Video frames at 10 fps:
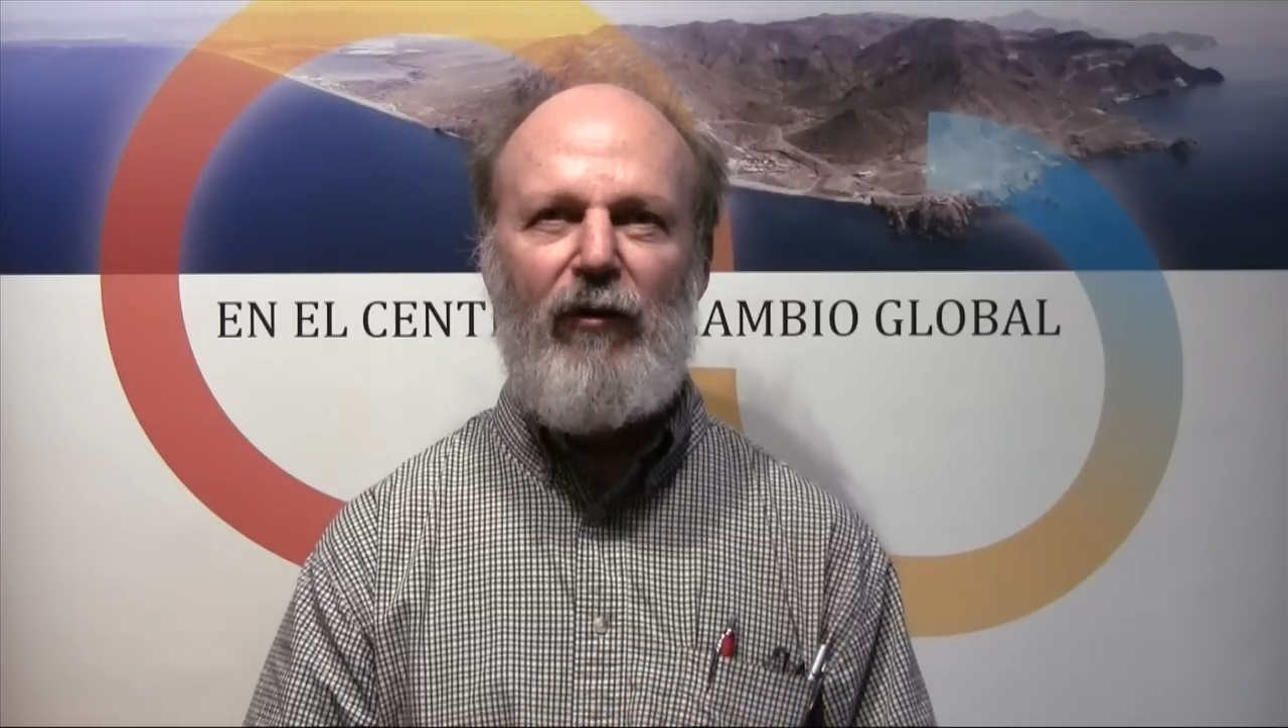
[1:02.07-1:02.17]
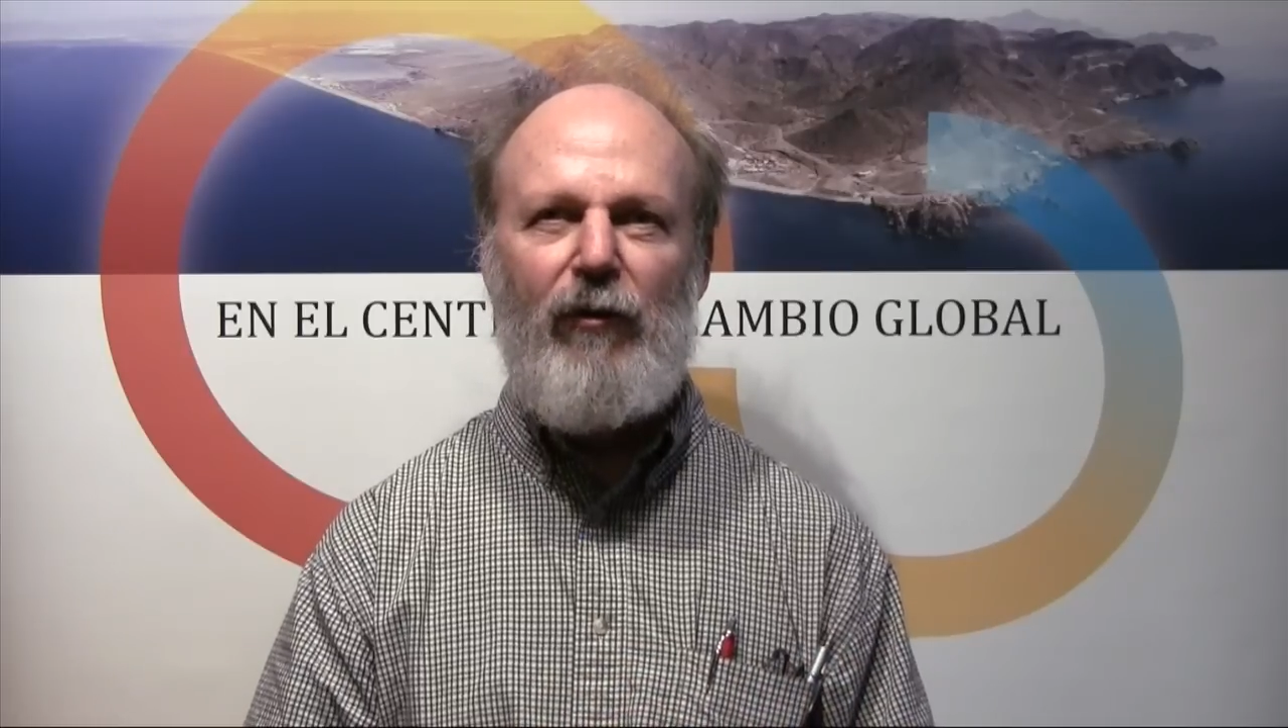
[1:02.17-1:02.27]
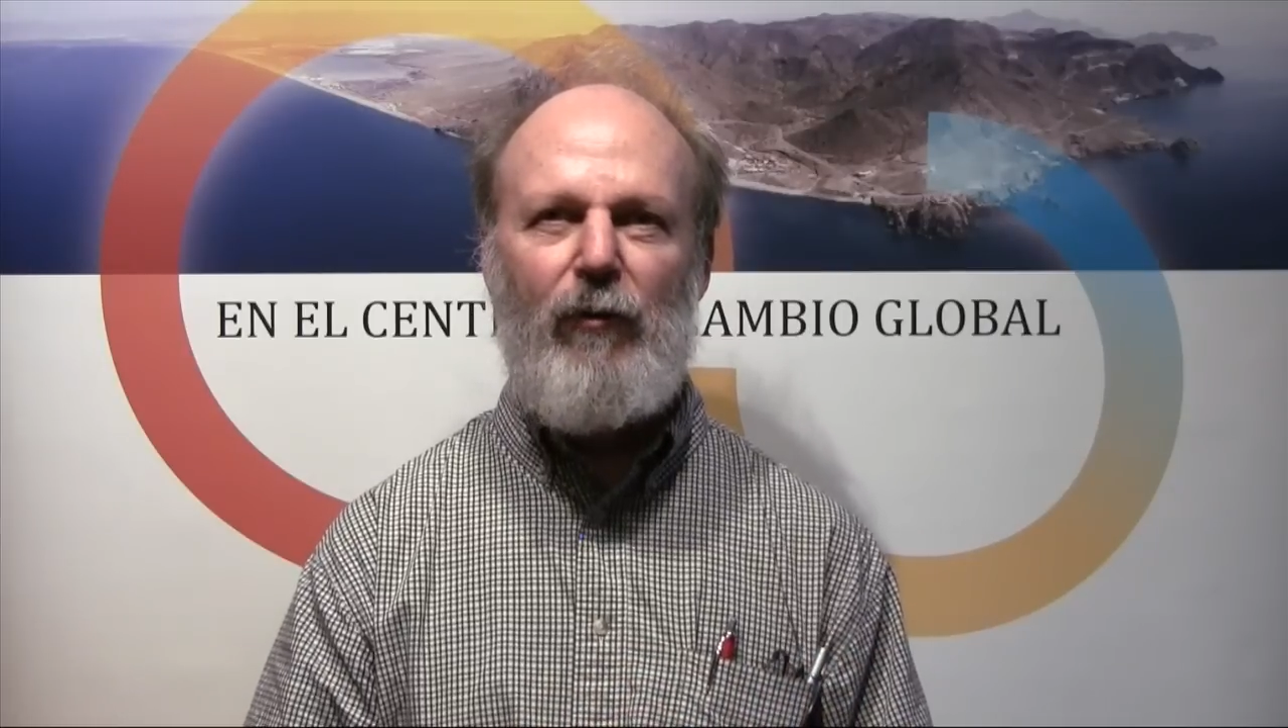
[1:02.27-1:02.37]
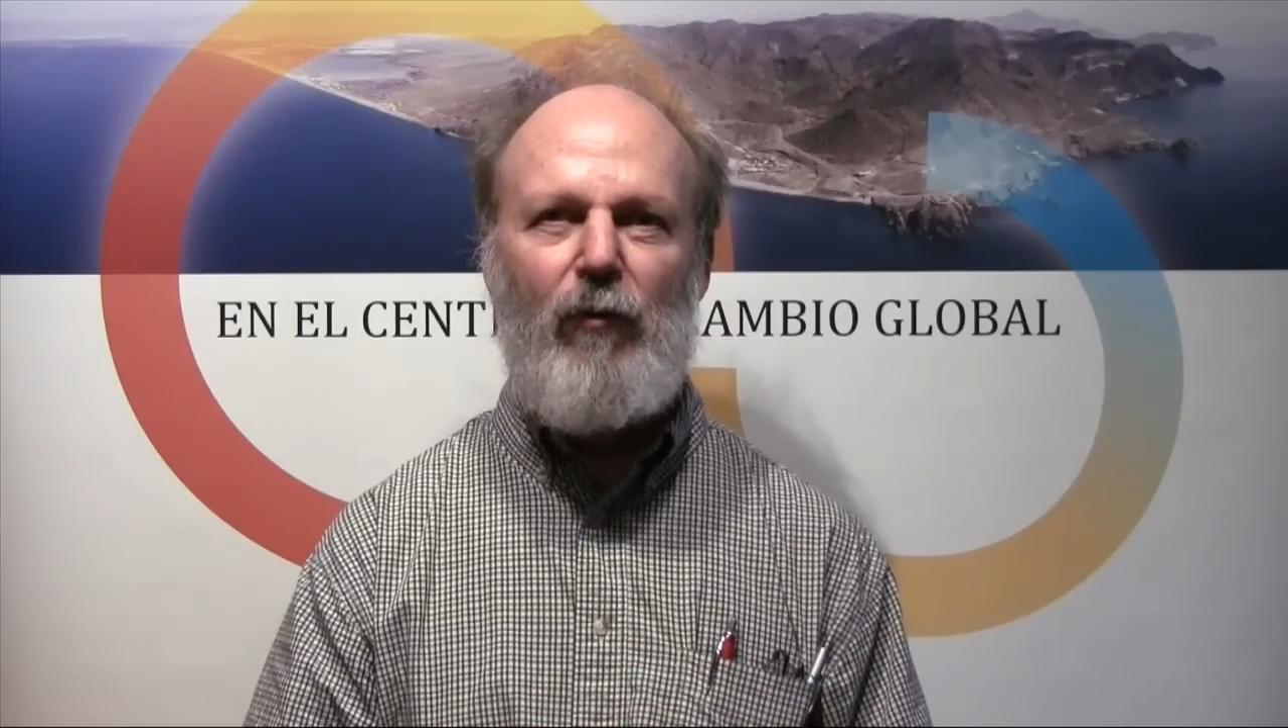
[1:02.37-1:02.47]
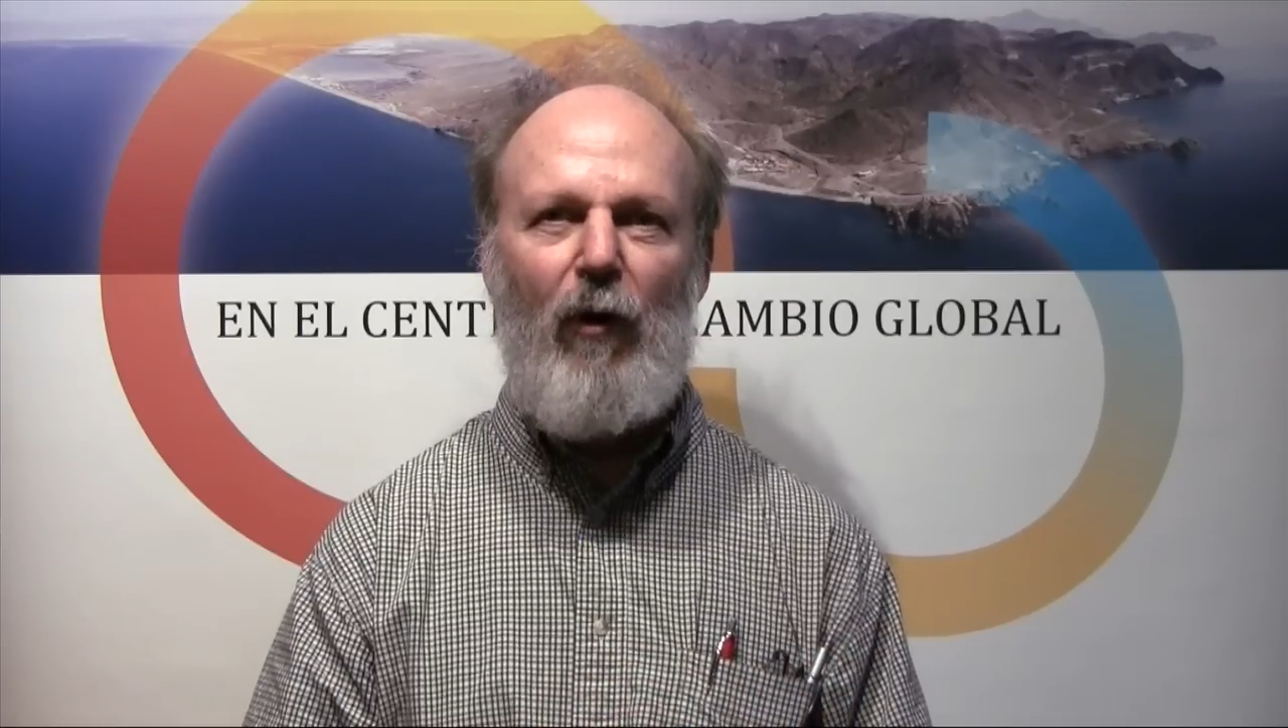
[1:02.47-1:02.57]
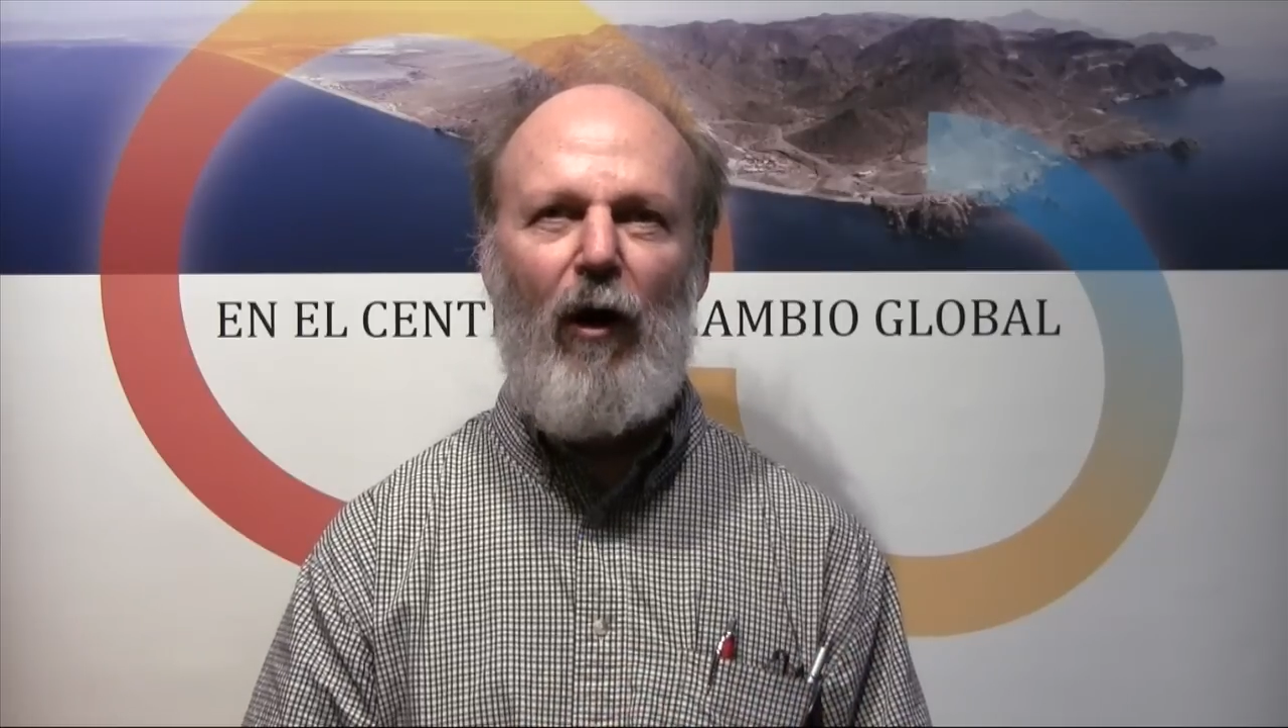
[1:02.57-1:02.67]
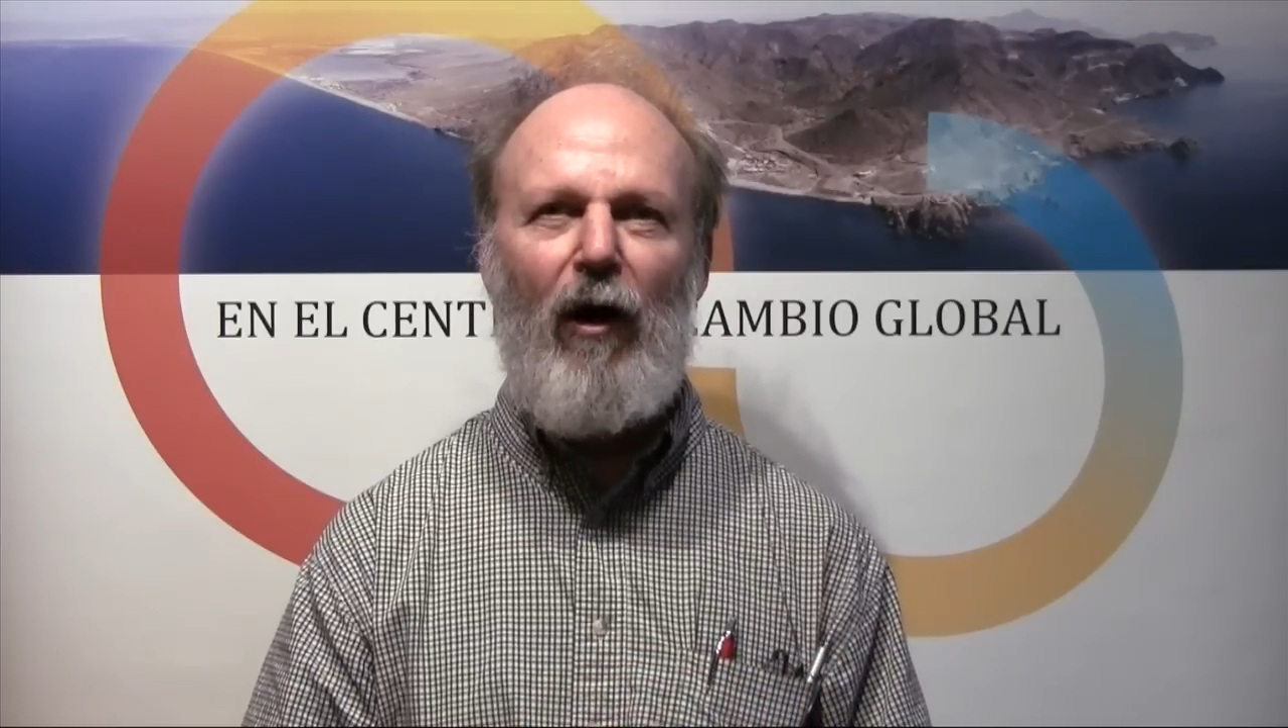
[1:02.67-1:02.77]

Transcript: to